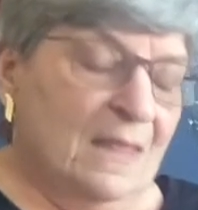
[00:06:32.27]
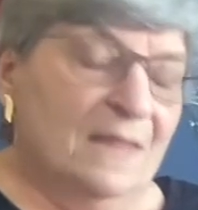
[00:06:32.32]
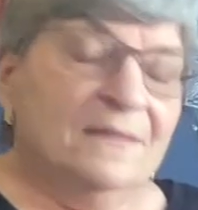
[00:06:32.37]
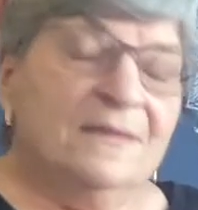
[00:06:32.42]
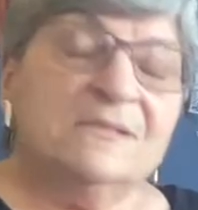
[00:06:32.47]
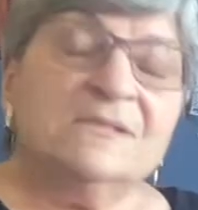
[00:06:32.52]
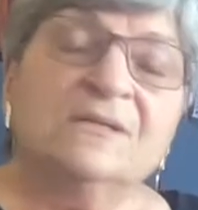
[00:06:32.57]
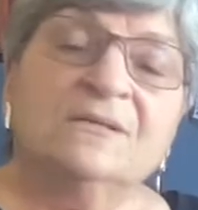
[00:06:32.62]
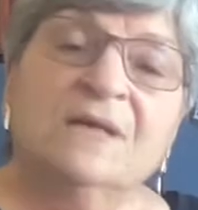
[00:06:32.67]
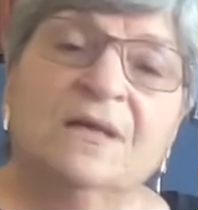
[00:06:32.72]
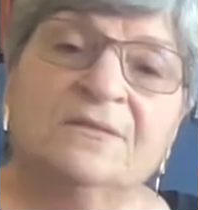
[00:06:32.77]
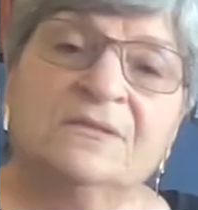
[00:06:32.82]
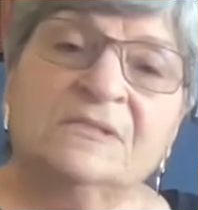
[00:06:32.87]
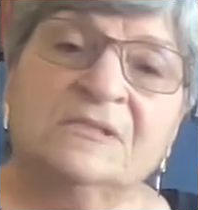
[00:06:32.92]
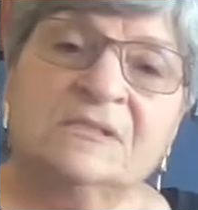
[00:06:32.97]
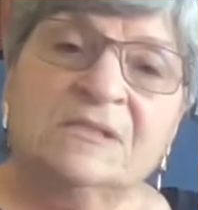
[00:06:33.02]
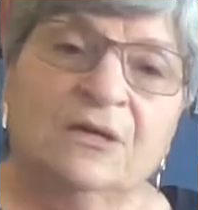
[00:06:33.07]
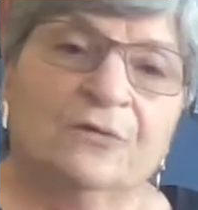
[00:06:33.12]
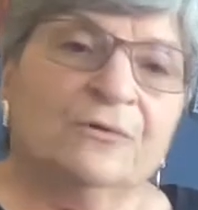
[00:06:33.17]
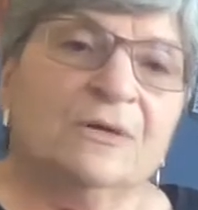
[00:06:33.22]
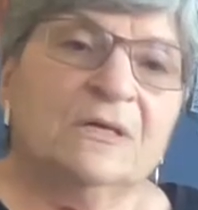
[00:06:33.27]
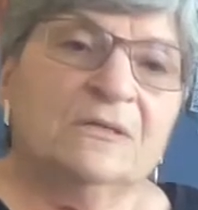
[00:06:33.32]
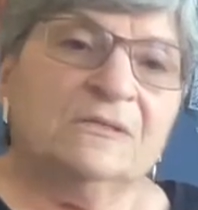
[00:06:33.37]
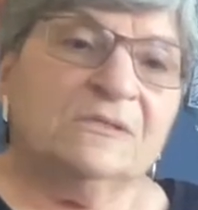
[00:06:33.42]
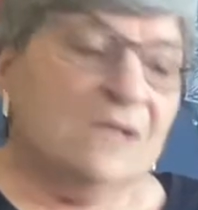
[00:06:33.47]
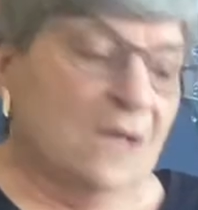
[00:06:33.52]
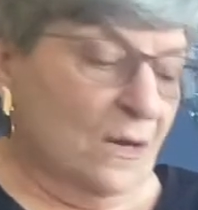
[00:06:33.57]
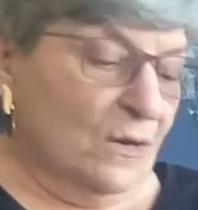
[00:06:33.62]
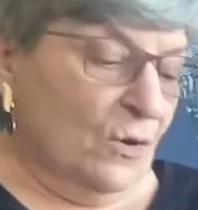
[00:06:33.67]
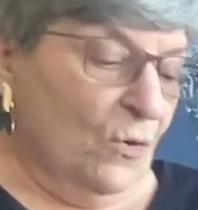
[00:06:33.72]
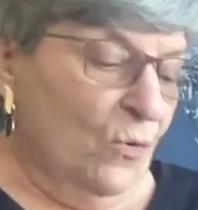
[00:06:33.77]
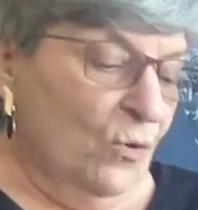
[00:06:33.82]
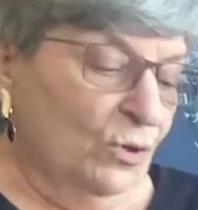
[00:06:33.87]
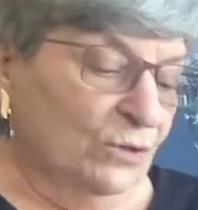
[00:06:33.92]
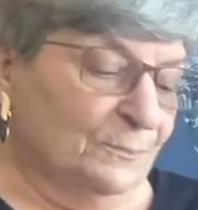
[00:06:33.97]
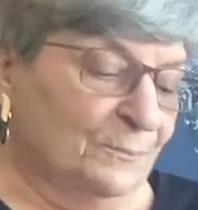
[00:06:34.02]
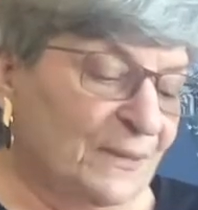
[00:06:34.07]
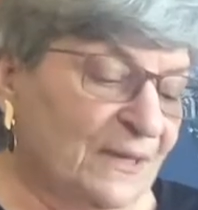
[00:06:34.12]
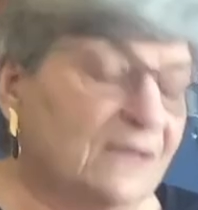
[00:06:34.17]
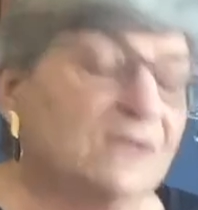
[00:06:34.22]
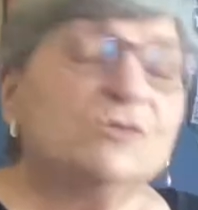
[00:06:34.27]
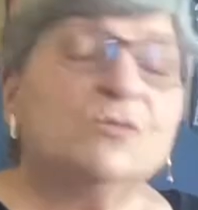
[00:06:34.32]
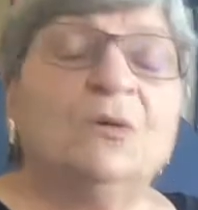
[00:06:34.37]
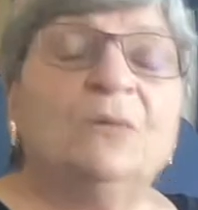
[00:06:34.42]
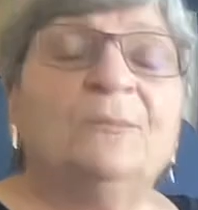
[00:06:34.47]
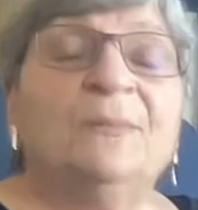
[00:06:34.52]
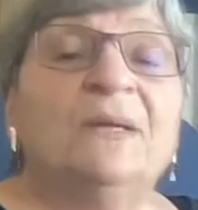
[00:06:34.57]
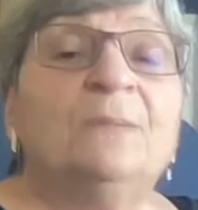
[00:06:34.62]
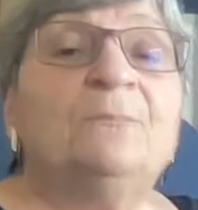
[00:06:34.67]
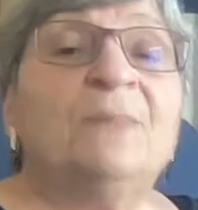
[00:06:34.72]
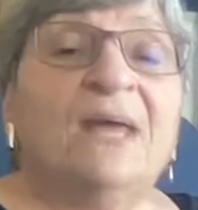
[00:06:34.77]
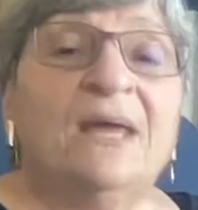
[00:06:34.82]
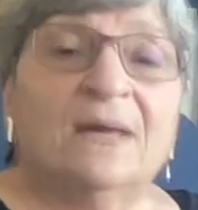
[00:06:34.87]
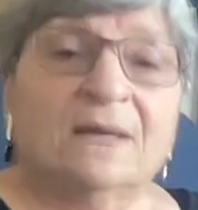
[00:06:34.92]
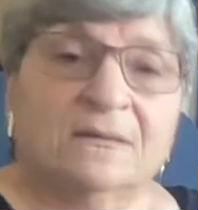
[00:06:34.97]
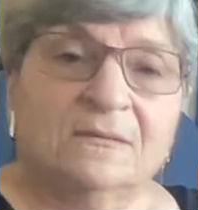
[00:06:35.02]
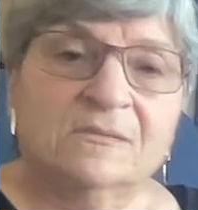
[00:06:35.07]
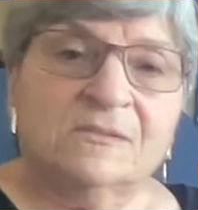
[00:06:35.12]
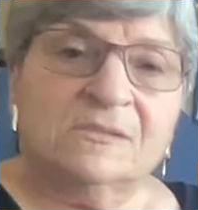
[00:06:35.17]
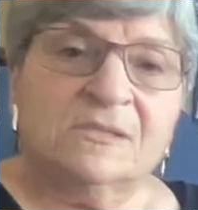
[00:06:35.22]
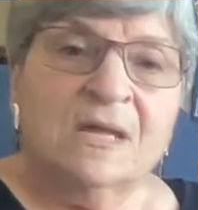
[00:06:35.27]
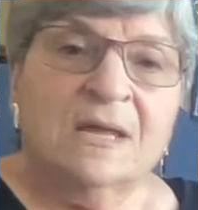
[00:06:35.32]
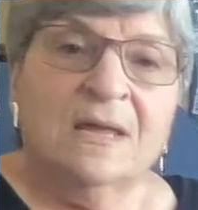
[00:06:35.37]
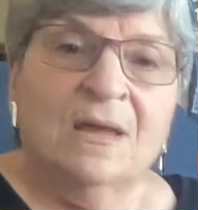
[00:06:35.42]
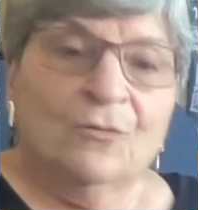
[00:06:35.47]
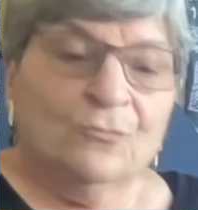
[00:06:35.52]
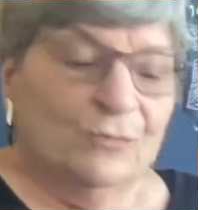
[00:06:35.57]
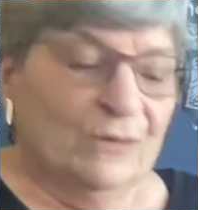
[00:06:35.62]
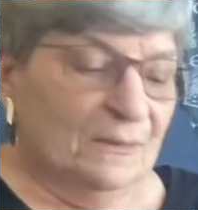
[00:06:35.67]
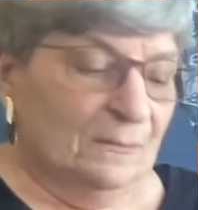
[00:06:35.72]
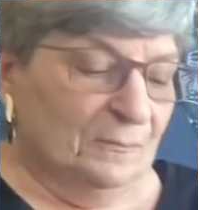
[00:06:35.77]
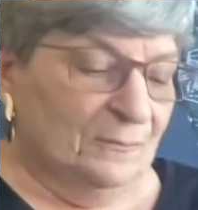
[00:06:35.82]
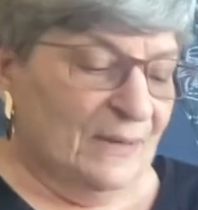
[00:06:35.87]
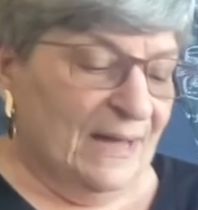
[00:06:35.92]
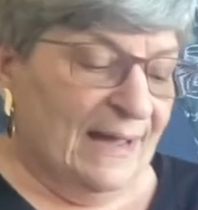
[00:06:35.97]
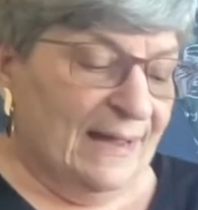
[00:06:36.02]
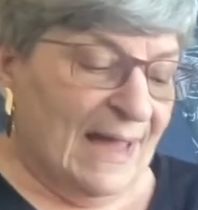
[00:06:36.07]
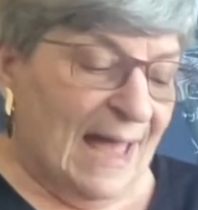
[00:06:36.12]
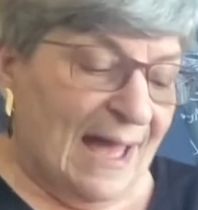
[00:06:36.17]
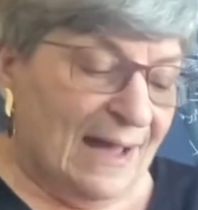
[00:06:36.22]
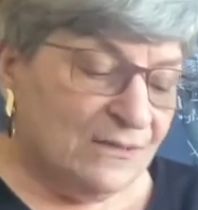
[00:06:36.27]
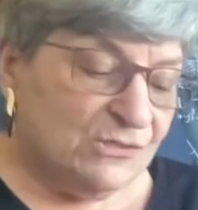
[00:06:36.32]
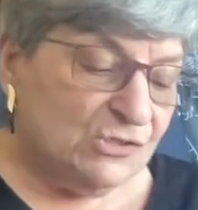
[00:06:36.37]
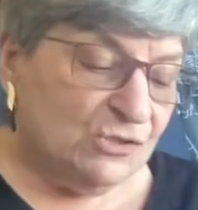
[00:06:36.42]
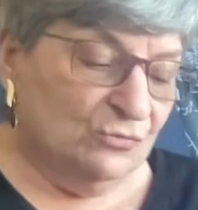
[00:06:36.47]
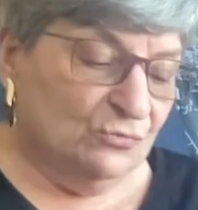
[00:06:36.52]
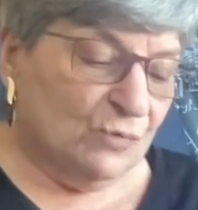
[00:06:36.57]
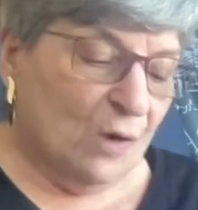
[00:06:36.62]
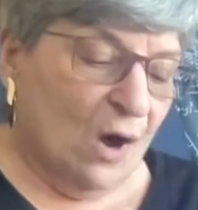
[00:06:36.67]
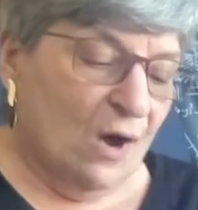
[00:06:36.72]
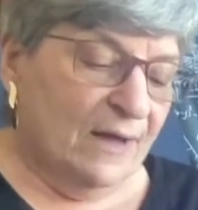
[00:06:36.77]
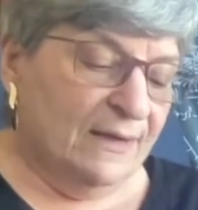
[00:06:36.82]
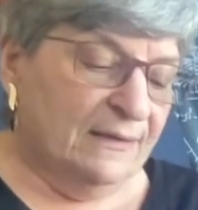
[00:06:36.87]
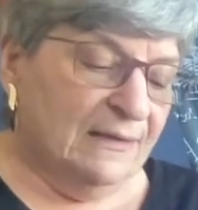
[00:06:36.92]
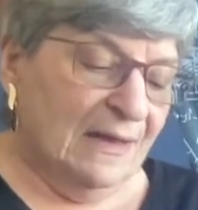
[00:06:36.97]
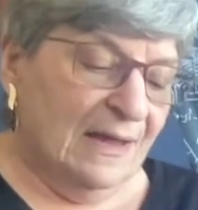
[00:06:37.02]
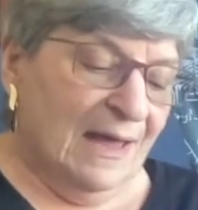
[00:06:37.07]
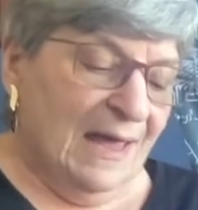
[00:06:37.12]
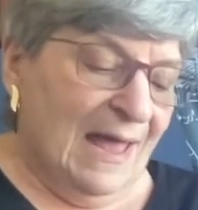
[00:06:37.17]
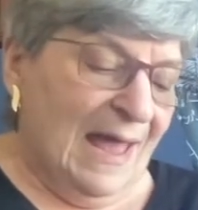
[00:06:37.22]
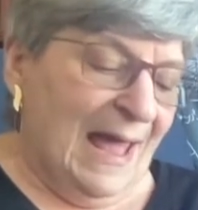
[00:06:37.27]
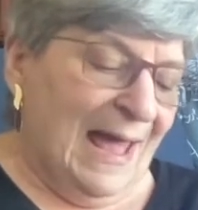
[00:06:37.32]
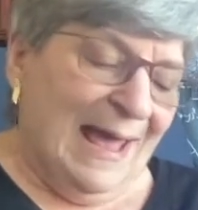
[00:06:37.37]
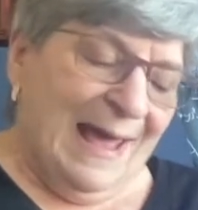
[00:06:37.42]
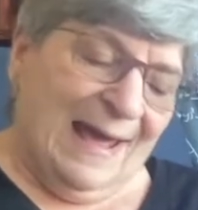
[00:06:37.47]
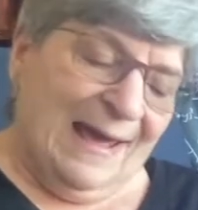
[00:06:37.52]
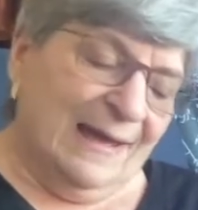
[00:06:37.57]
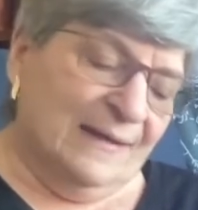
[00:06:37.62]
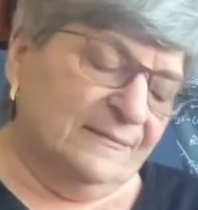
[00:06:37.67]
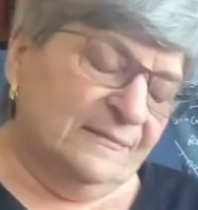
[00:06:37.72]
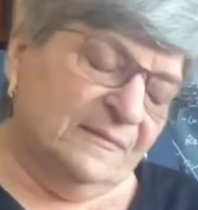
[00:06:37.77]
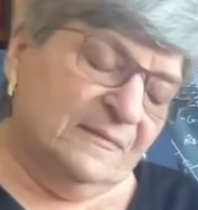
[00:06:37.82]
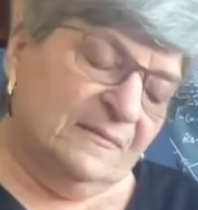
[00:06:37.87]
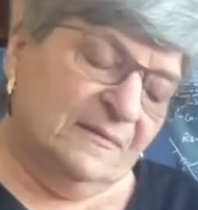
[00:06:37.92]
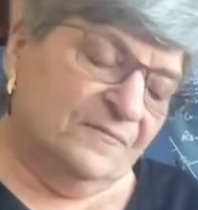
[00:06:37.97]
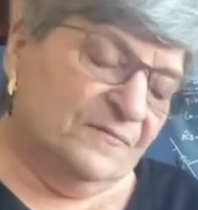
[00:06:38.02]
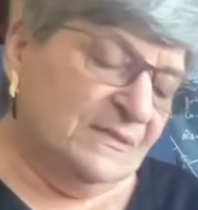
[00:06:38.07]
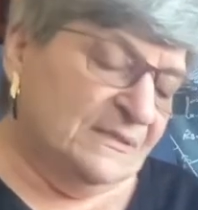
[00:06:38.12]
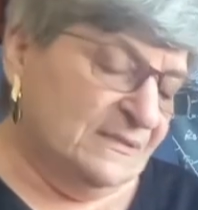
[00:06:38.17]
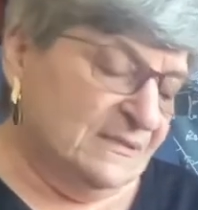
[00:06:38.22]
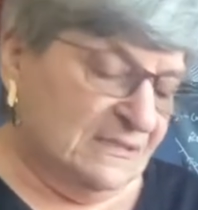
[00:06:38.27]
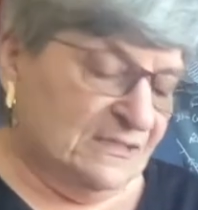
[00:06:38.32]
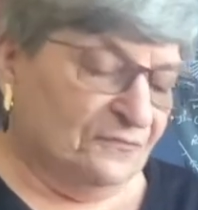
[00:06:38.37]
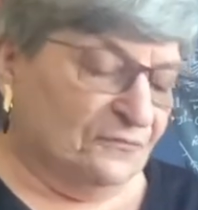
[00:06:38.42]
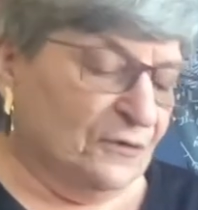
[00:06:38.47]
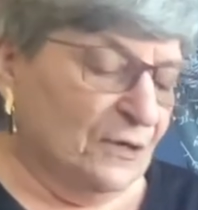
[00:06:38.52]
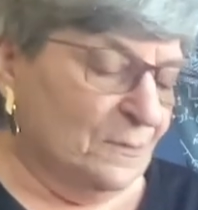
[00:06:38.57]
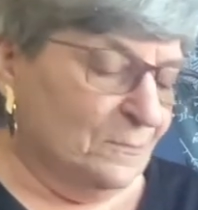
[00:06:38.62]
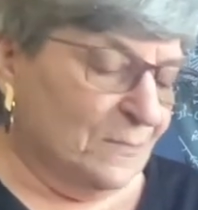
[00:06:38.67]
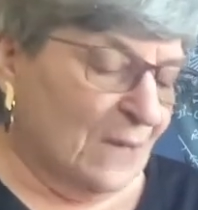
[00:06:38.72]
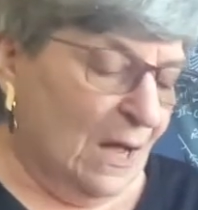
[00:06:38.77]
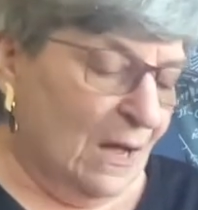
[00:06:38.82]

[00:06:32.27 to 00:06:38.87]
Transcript: There's another series called Pigs Will Be Pigs, written by Axelrod, and different